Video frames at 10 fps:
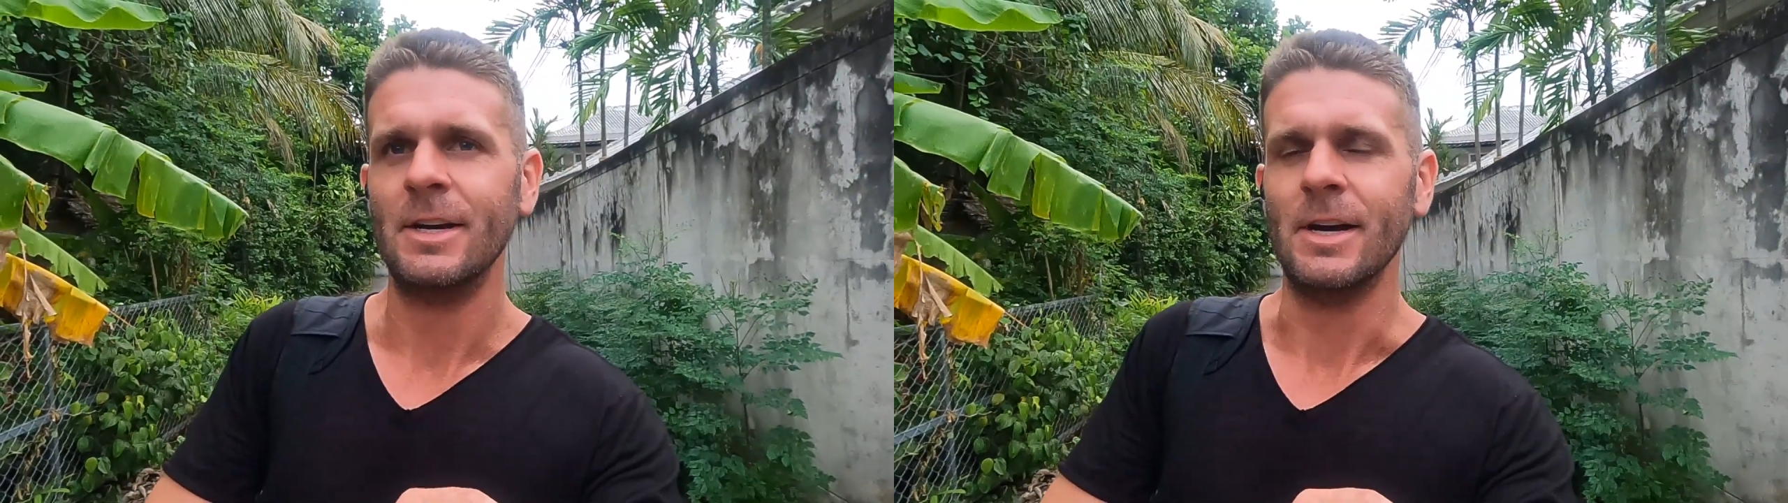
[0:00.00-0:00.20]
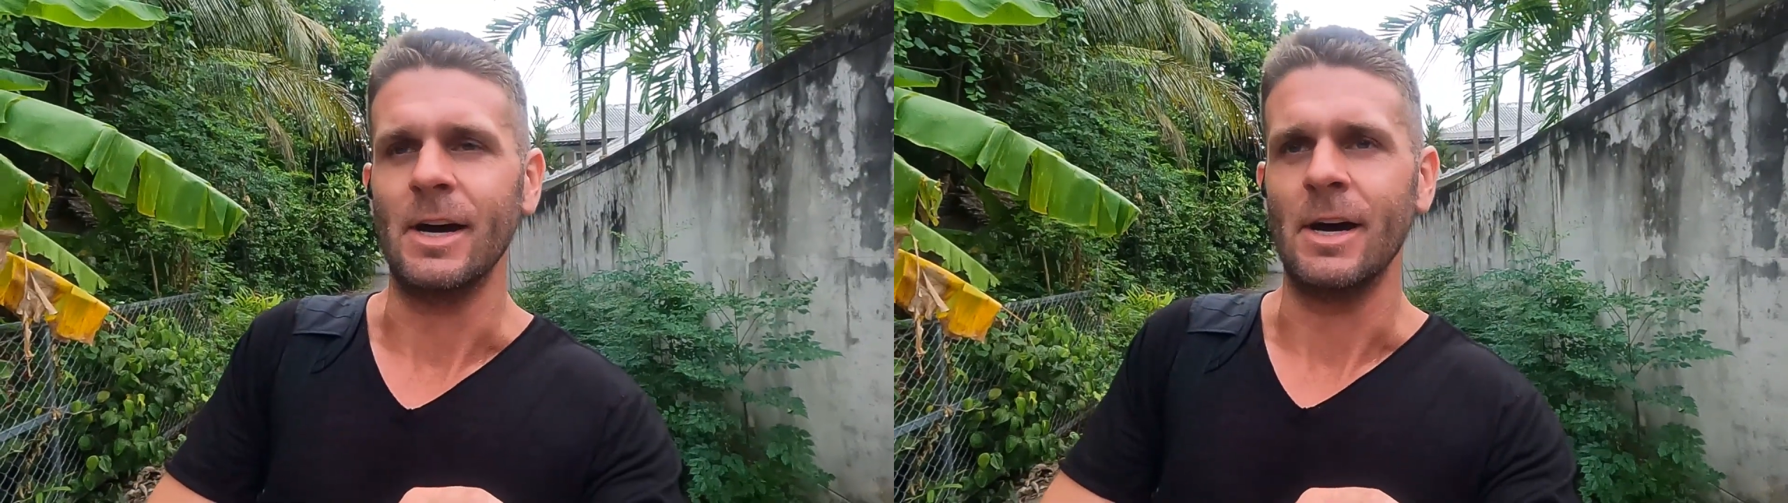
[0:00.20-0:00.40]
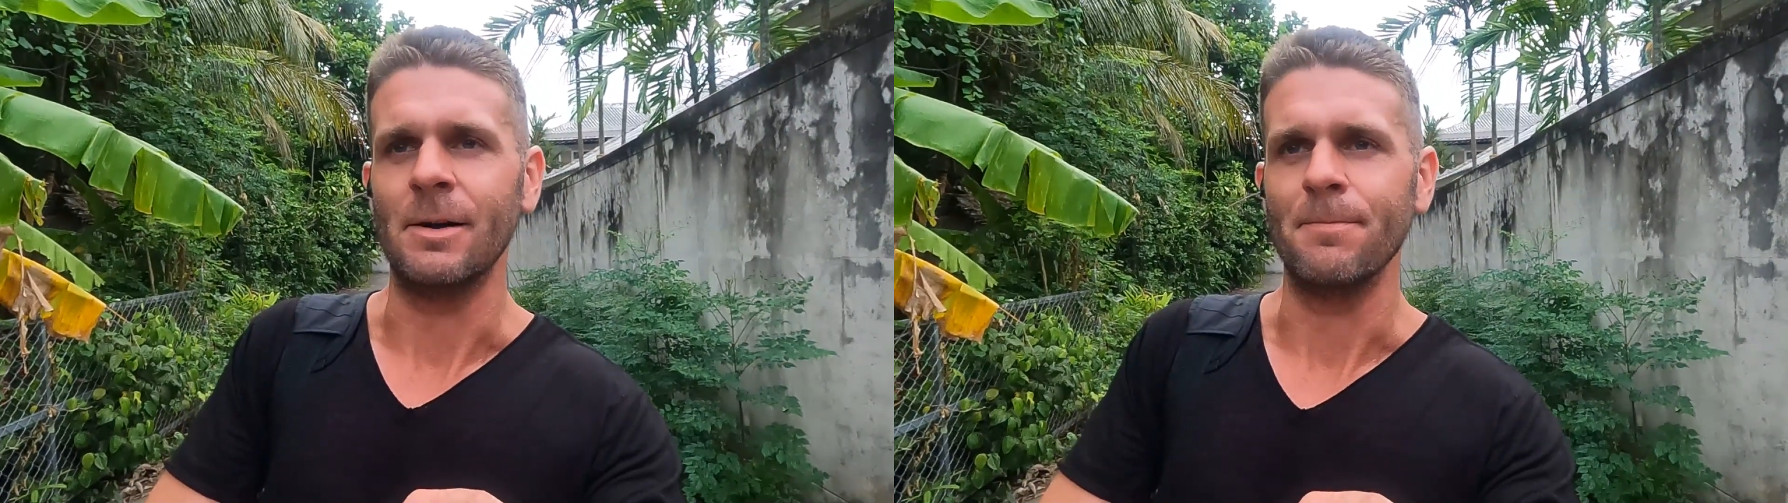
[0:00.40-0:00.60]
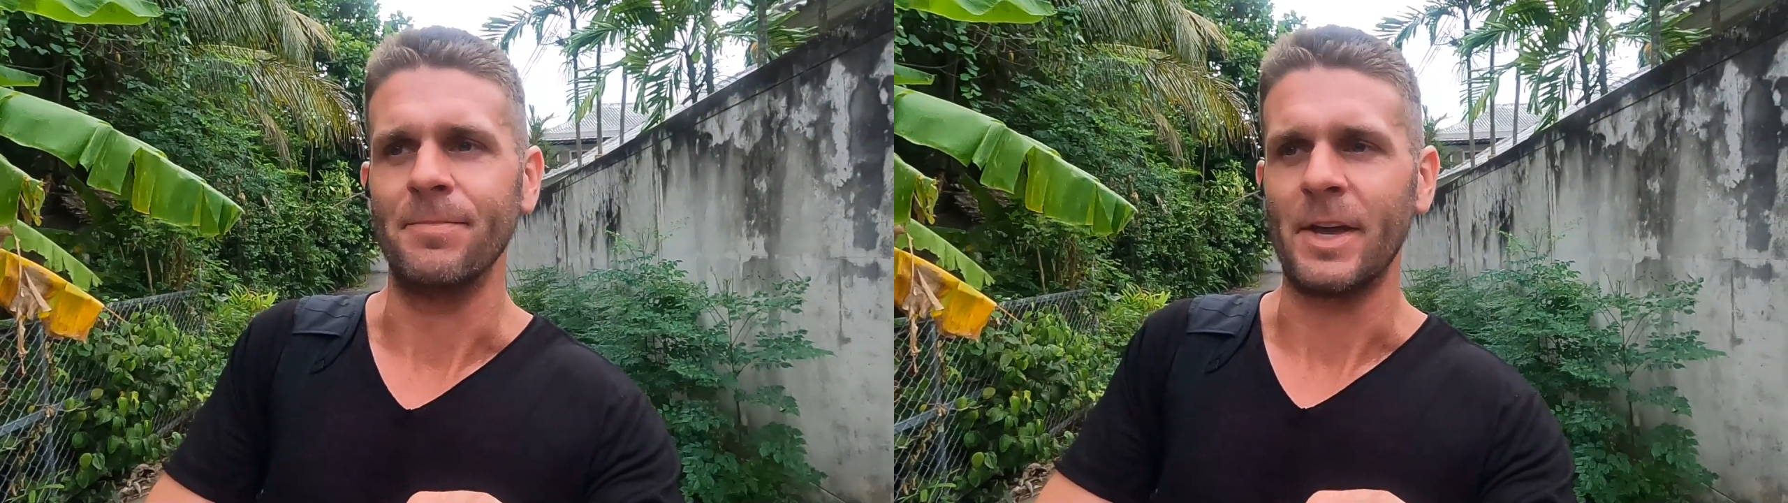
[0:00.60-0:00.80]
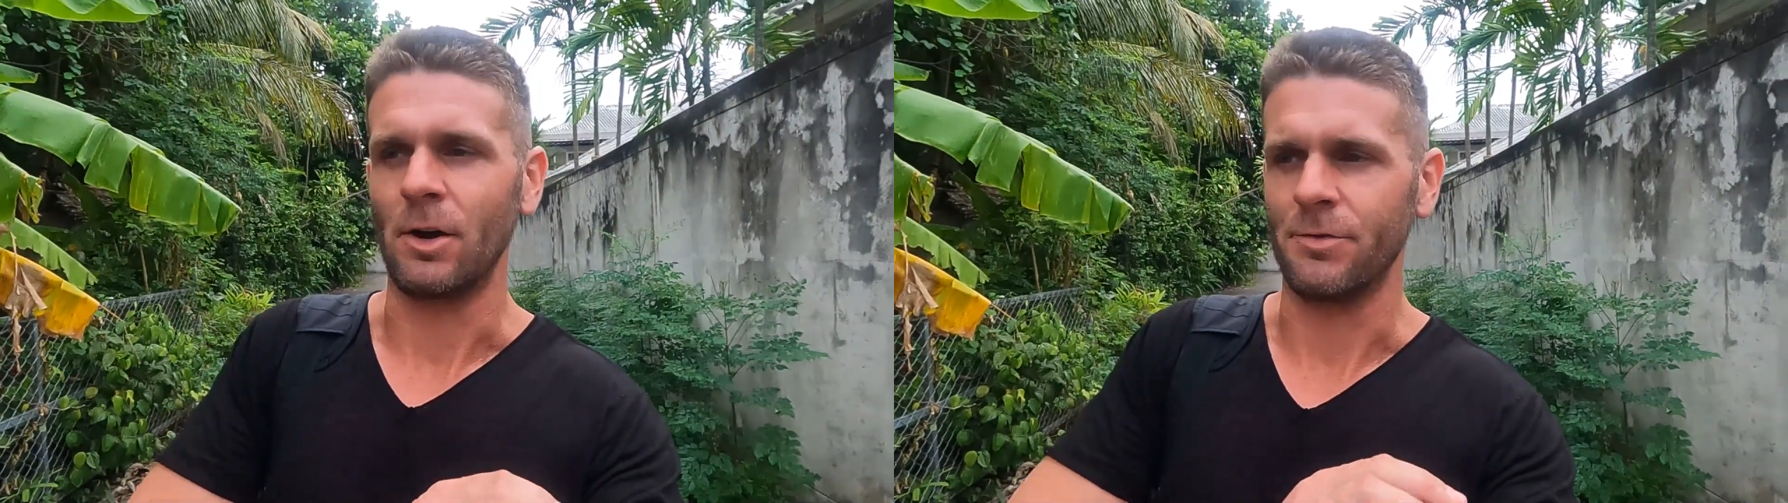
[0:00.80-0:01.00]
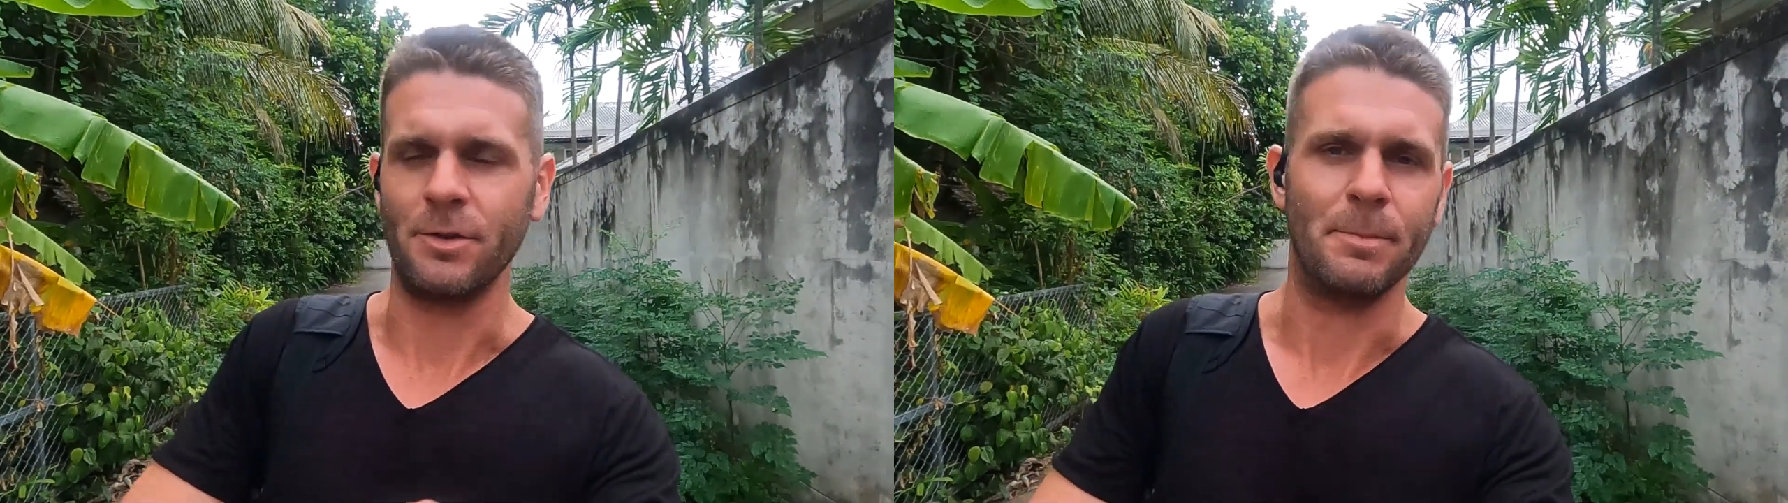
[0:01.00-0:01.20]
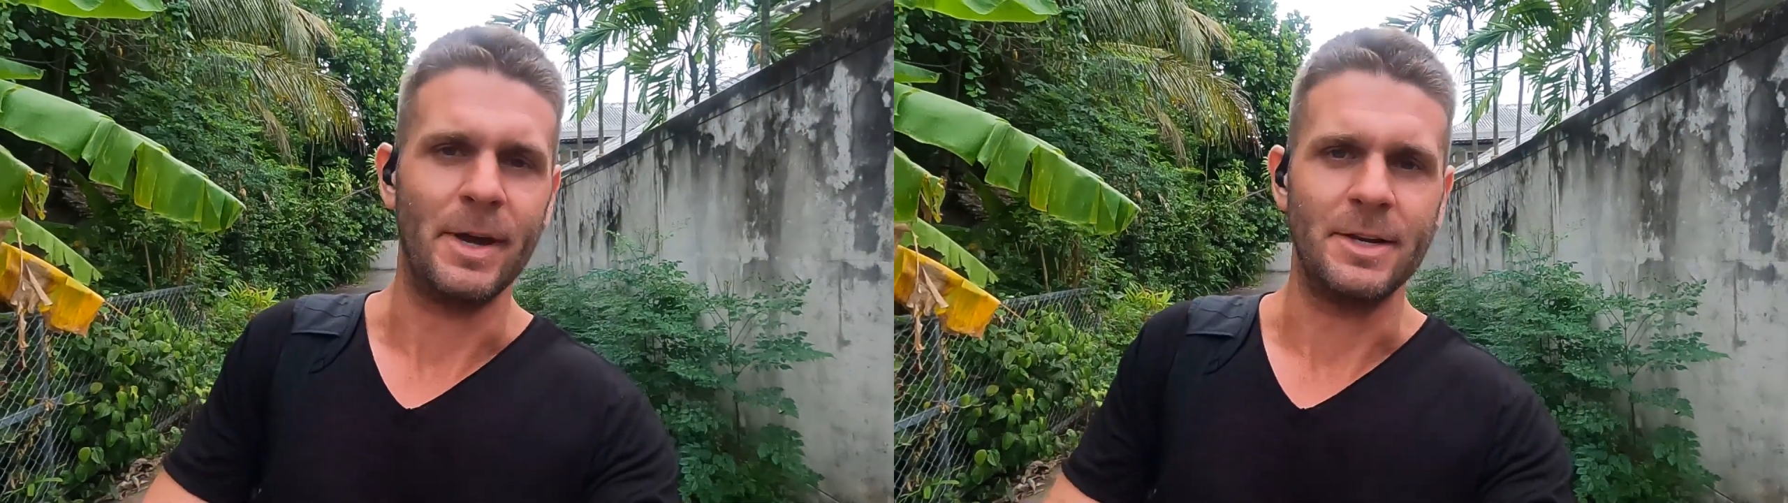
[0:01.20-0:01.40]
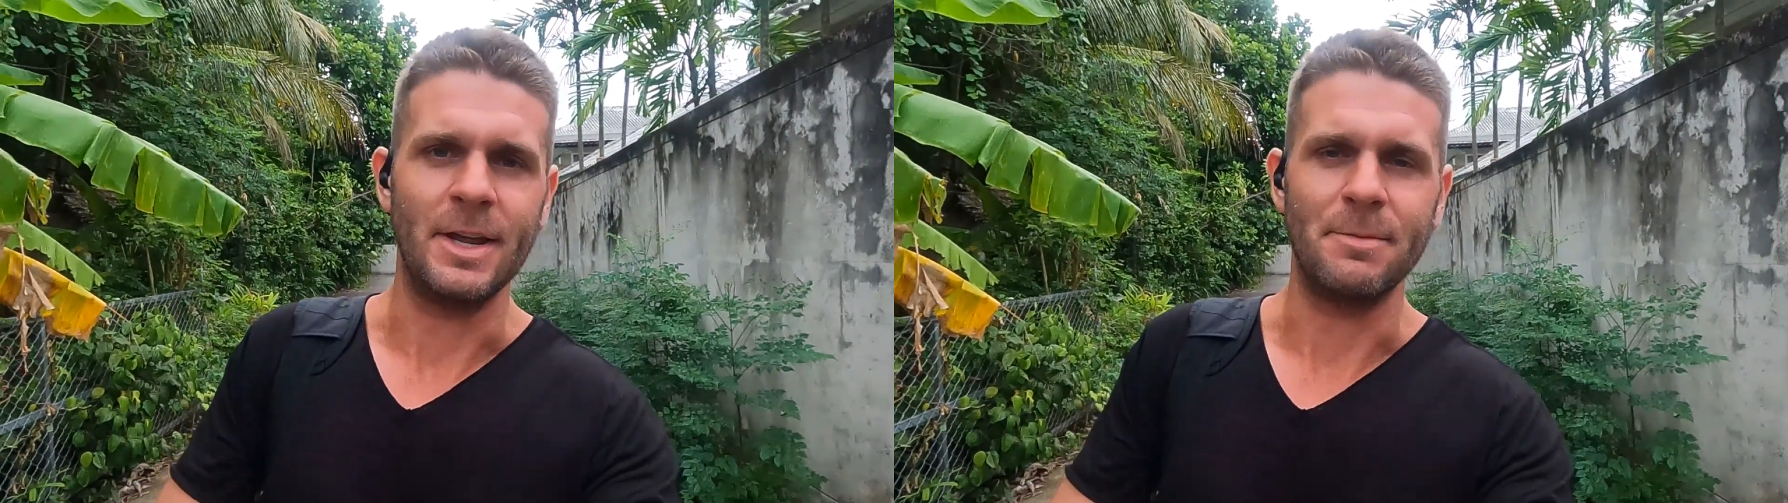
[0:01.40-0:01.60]
Um, they got through the
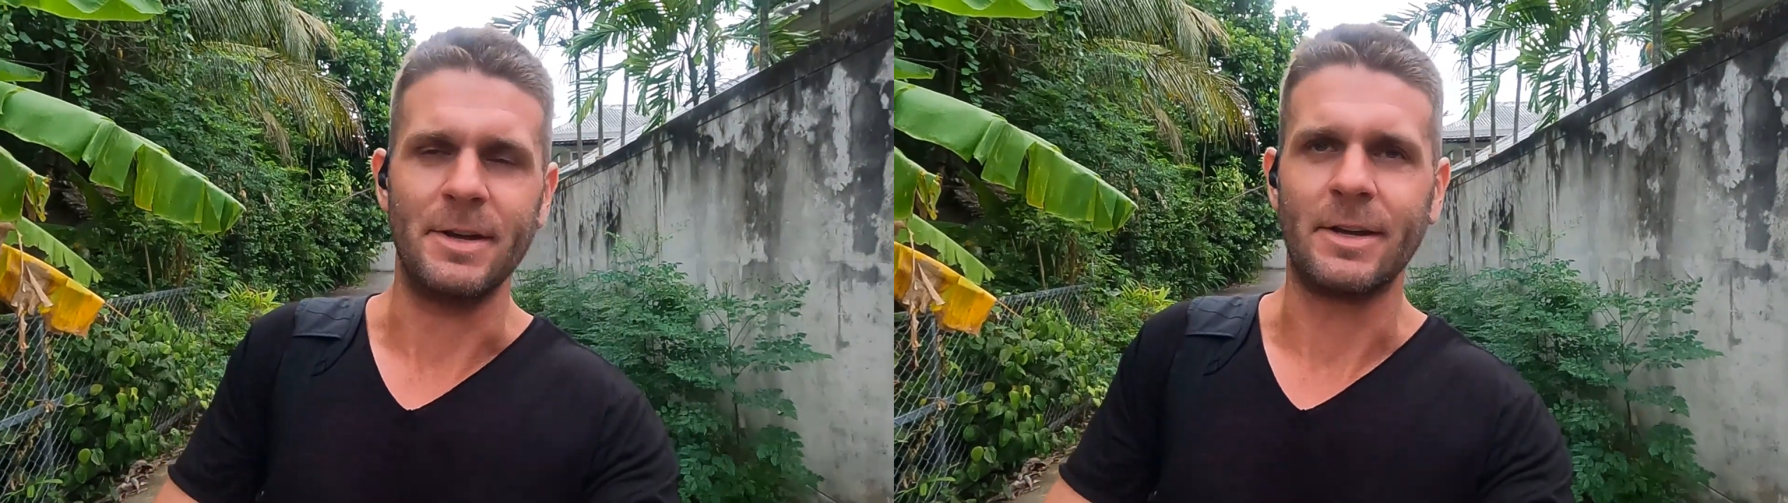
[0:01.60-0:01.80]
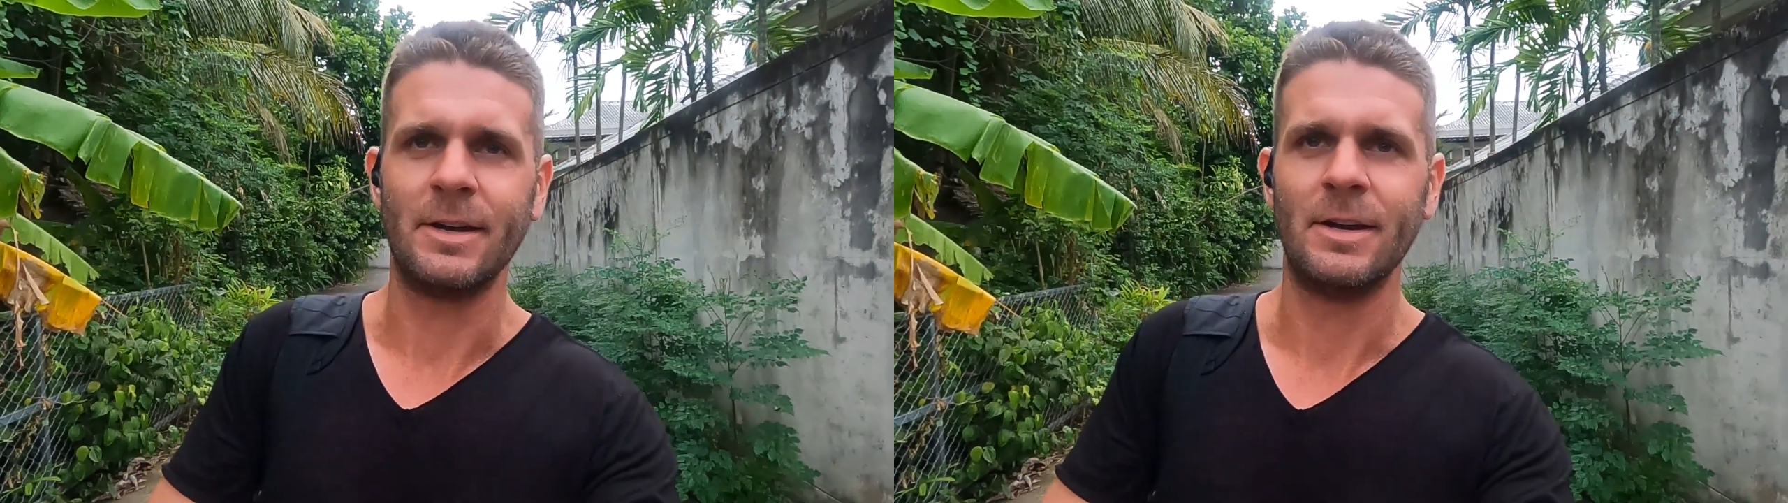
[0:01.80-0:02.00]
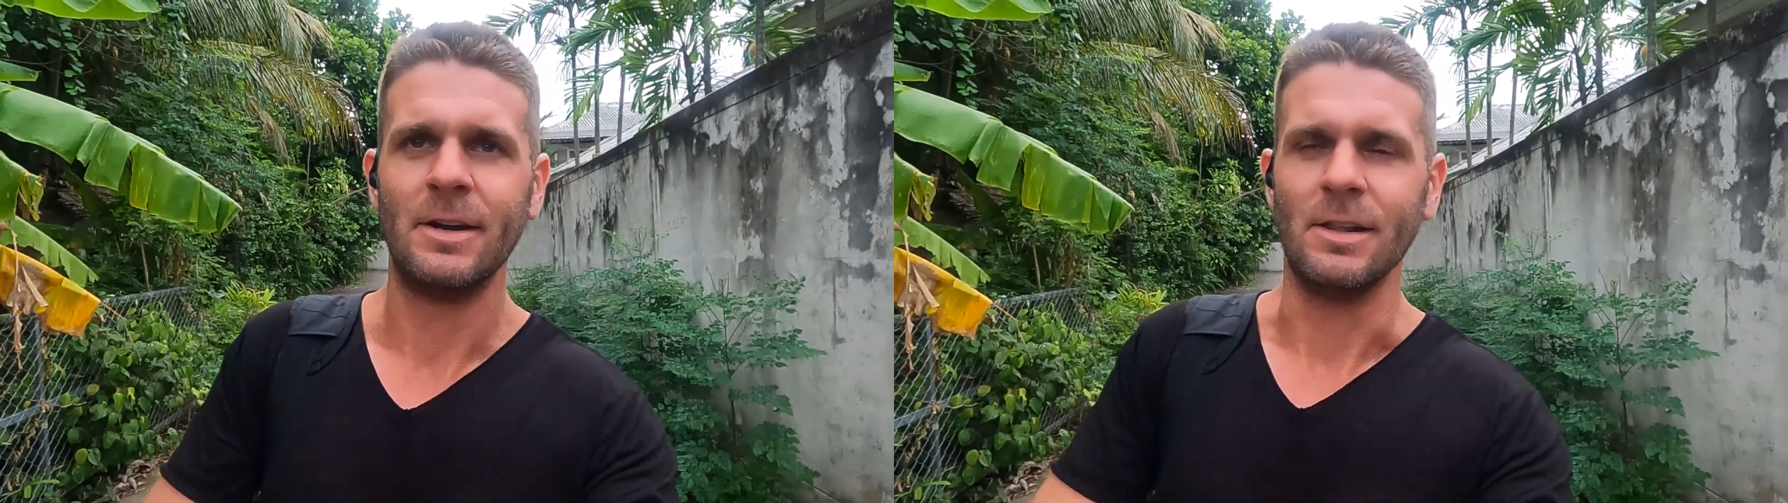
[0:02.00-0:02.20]
pandemic.